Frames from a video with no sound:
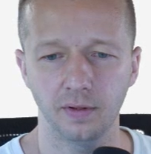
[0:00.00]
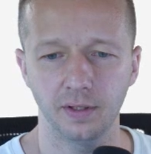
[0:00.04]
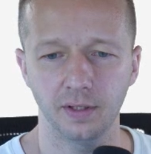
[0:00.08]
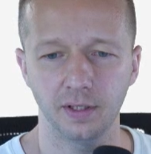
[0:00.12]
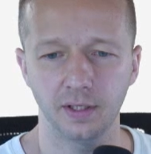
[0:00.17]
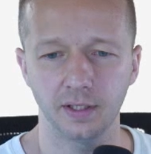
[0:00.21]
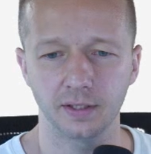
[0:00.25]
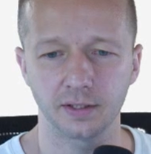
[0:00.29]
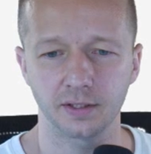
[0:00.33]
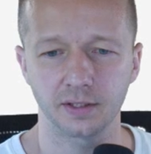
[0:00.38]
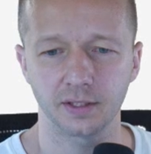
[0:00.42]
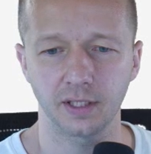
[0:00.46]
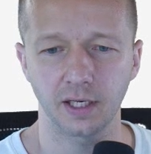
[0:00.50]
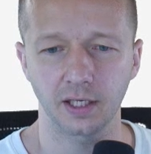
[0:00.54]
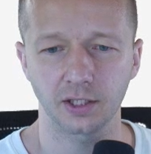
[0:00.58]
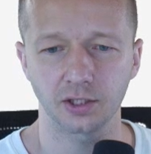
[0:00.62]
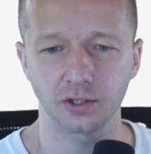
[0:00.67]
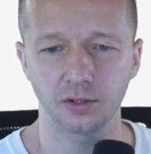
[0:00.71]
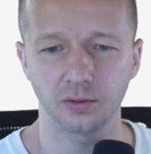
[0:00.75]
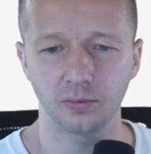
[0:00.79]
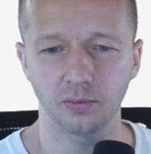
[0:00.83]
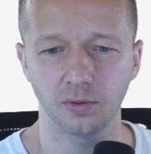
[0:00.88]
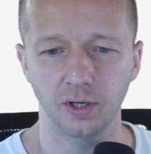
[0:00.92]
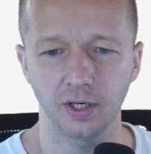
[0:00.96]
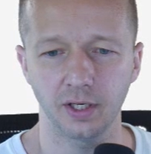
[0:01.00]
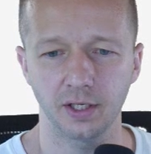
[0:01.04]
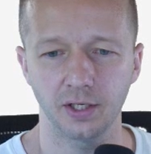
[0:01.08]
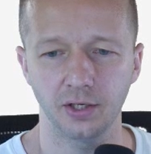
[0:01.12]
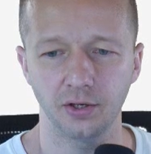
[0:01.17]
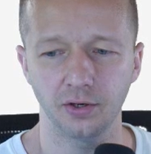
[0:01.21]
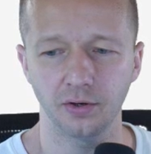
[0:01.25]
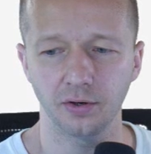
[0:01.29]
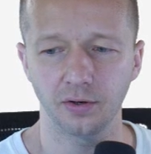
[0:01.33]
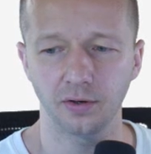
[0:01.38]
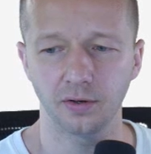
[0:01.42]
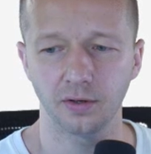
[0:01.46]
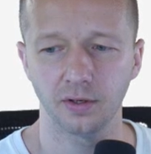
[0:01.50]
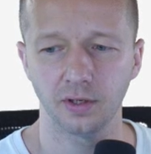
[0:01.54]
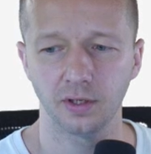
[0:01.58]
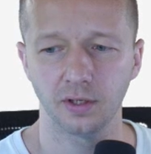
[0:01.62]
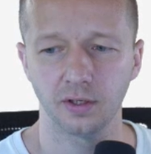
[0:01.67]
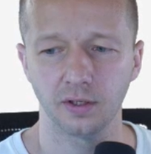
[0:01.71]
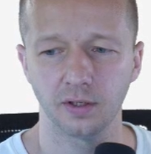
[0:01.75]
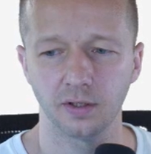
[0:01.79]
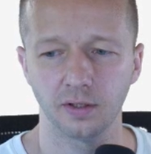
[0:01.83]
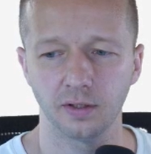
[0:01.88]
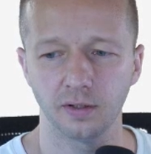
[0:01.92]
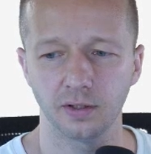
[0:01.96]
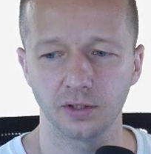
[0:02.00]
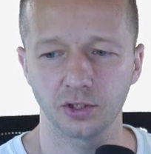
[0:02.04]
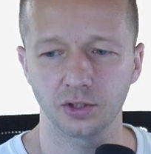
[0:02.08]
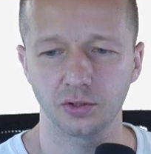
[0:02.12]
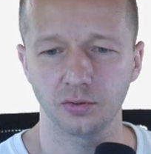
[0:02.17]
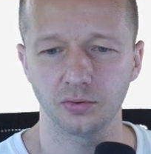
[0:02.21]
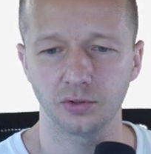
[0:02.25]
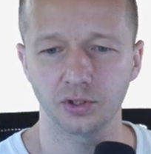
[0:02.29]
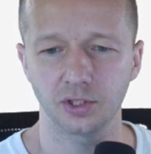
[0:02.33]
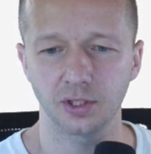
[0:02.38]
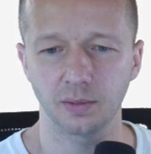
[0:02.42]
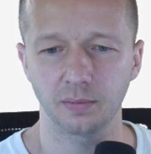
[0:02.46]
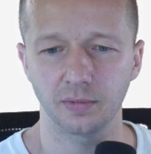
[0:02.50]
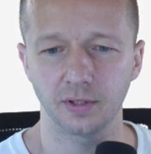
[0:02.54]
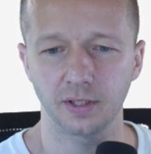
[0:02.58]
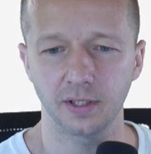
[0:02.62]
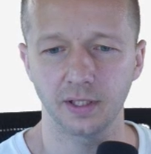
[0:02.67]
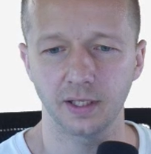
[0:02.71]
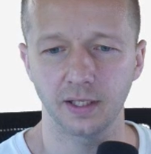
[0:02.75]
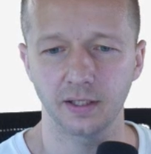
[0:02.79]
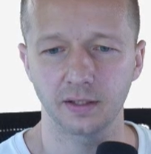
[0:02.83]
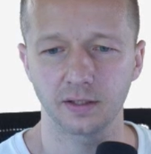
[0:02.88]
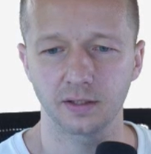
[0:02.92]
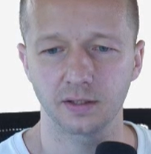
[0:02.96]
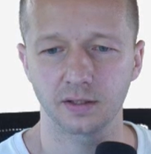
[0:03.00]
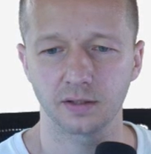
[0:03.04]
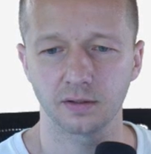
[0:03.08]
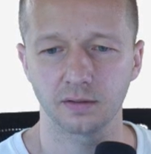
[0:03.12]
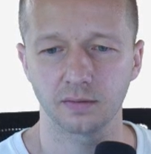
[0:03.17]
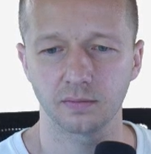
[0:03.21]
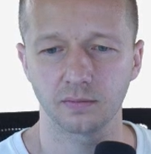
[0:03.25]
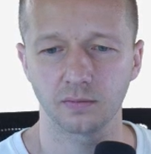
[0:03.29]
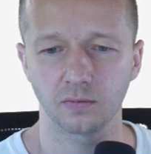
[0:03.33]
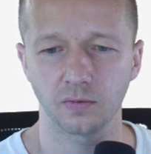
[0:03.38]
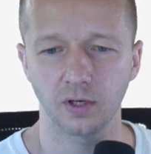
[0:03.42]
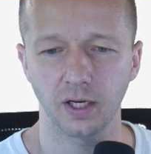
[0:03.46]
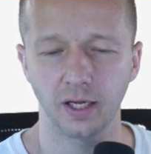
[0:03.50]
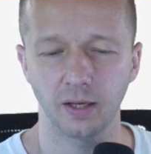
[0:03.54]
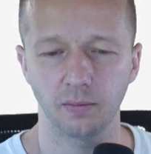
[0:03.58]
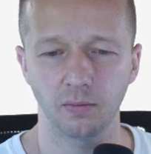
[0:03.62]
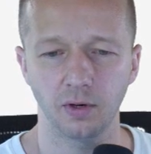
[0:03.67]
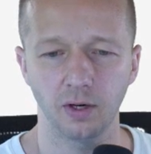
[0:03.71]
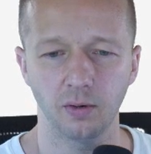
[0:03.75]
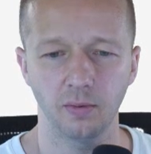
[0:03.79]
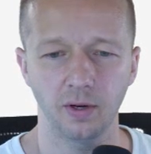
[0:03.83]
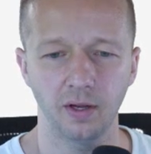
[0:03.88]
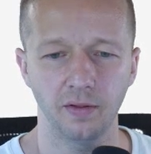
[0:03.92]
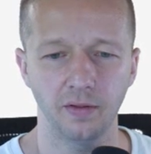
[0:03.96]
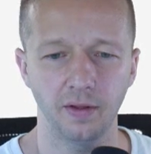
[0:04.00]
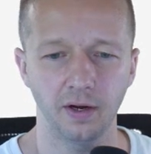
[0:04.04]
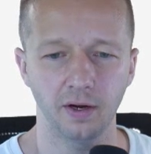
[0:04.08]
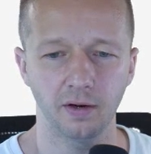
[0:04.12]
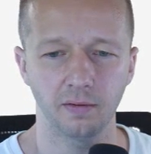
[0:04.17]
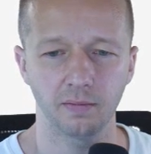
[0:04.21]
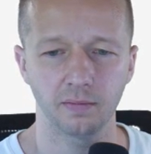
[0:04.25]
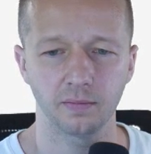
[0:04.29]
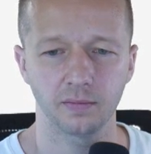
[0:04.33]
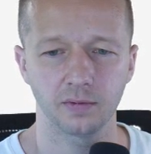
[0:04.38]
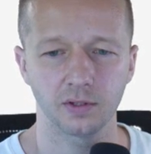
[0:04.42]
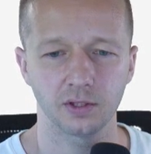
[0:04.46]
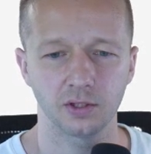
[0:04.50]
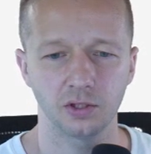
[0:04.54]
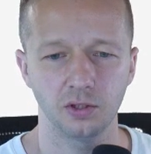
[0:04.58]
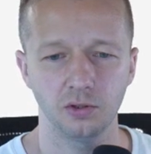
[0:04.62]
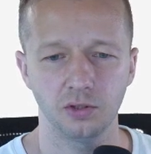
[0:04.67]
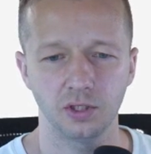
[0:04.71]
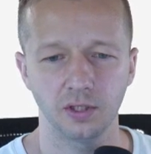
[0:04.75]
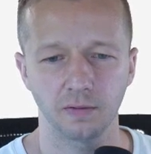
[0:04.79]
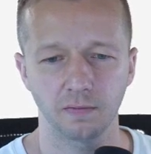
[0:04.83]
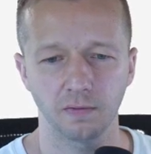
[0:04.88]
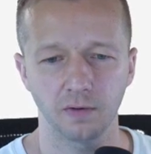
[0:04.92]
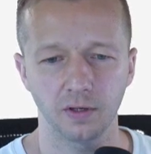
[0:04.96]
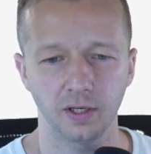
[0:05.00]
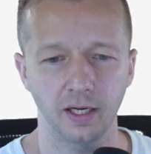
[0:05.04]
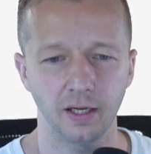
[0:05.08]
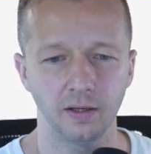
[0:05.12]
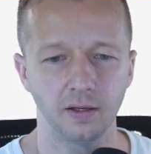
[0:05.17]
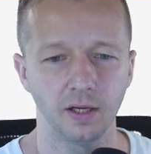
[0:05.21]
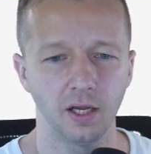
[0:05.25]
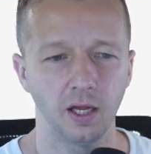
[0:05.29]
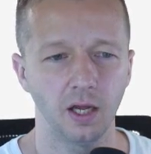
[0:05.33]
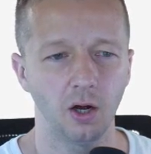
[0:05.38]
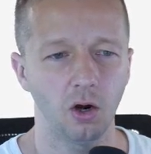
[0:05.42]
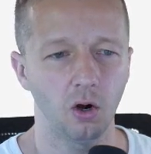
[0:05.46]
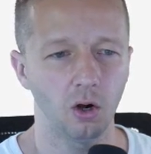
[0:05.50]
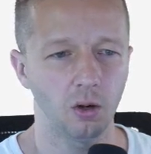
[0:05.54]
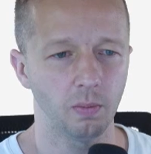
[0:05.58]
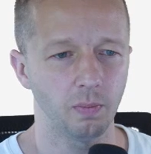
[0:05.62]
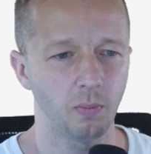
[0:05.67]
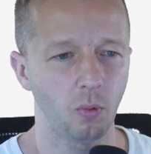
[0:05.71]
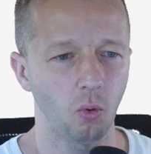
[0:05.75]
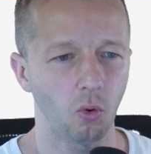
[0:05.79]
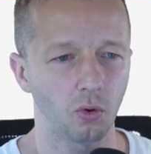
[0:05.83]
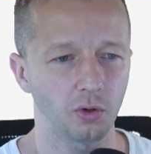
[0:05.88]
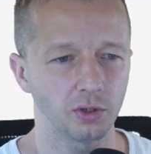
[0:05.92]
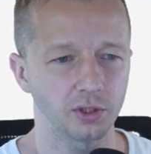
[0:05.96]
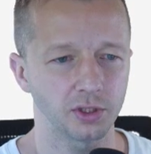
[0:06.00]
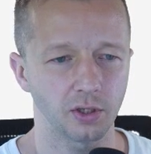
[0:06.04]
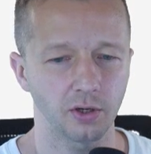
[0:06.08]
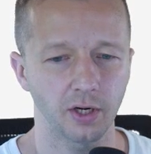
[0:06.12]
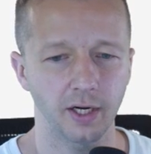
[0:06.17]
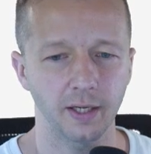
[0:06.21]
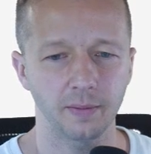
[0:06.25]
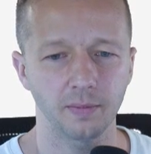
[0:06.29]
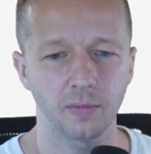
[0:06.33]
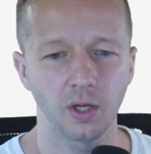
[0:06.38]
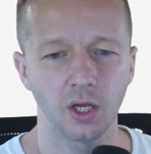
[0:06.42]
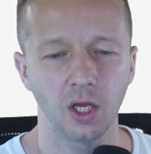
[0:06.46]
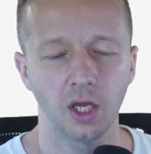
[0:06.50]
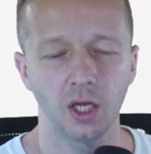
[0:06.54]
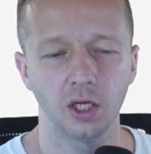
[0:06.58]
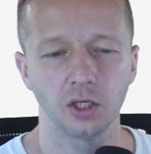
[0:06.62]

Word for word: this section right here. Let's choose something that's yeah, right around there. Two different artboards, all right?